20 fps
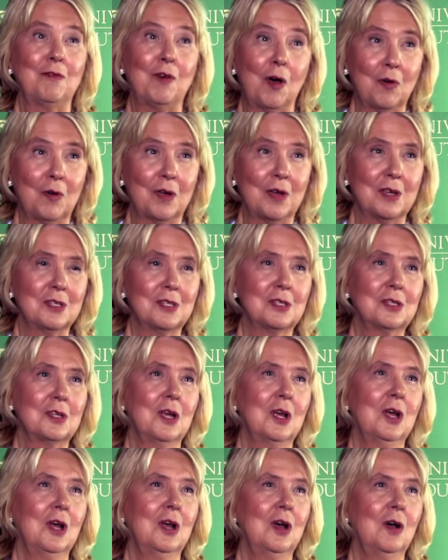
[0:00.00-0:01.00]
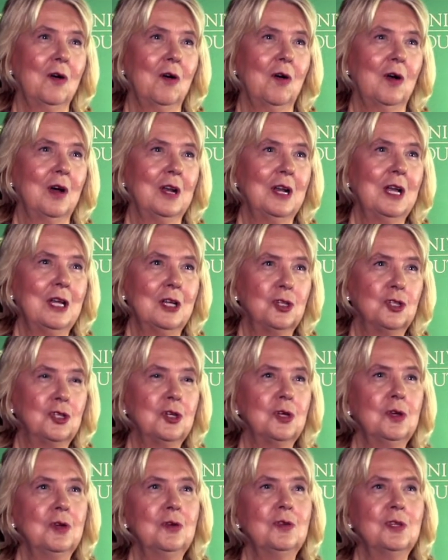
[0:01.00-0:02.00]
focused on
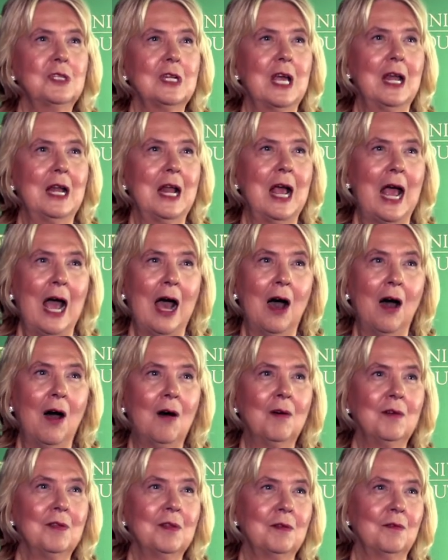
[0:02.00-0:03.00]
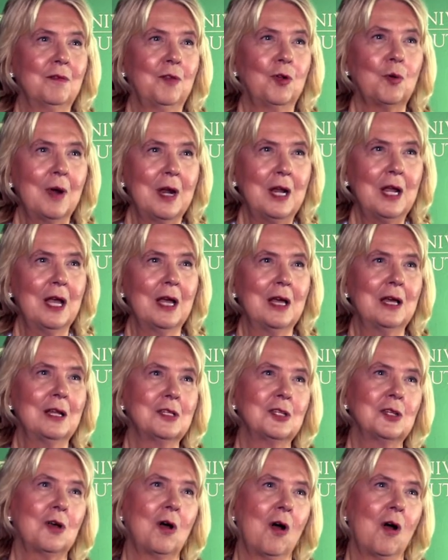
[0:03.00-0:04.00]
issues and how
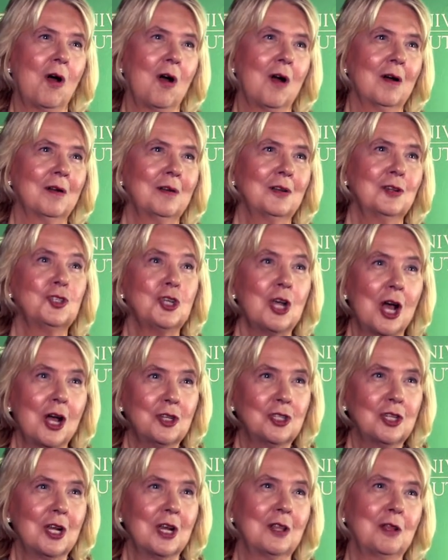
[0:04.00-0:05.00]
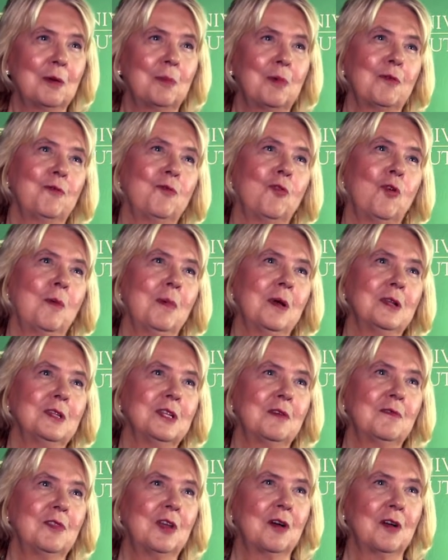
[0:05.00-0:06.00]
Floridians are judging the performance
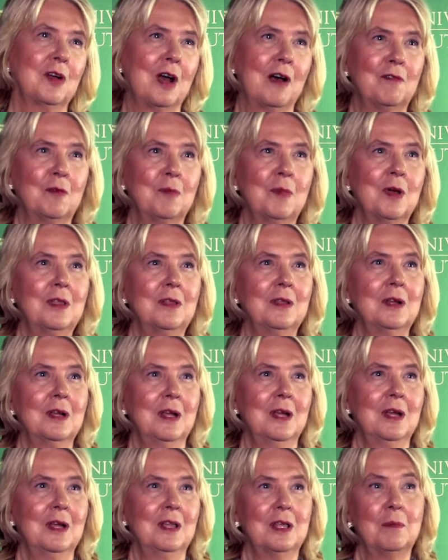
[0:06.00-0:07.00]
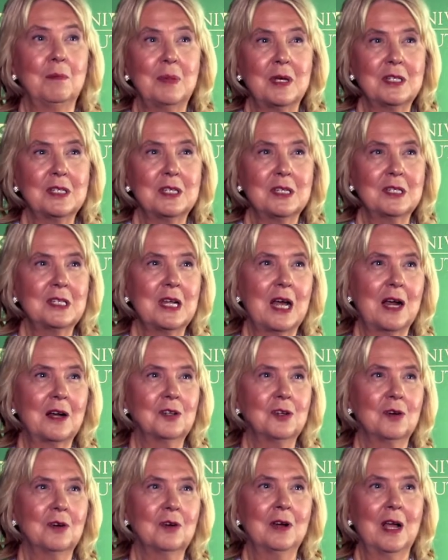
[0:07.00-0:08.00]
of their government, the business
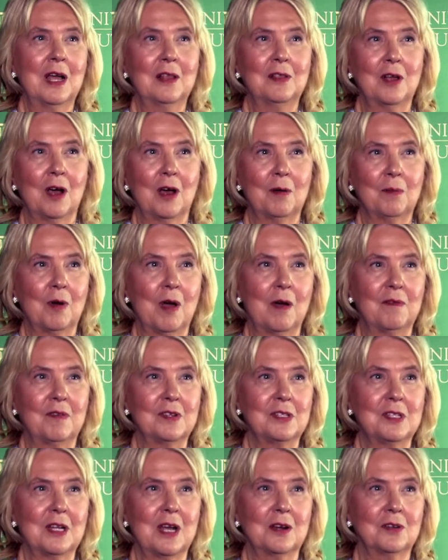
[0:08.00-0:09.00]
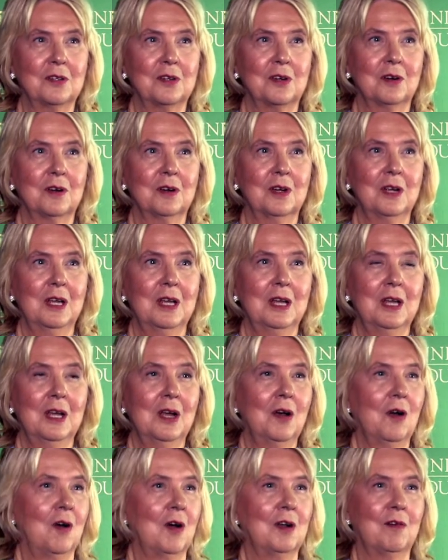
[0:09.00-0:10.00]
sector, and nonprofit sector
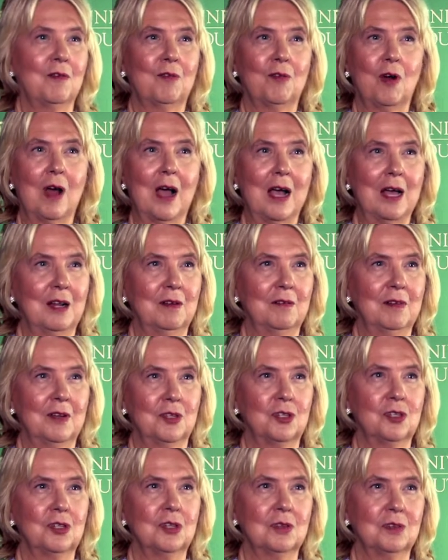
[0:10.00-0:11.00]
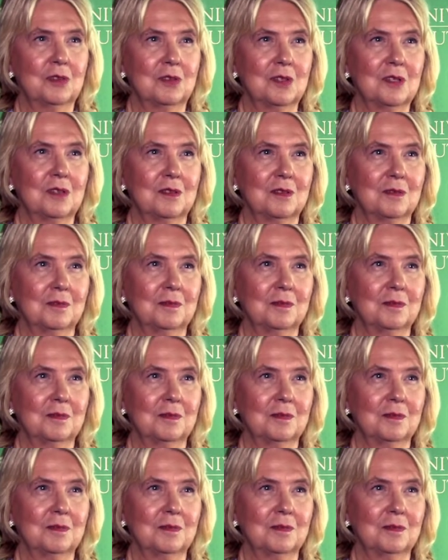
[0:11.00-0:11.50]
on a variety of issues.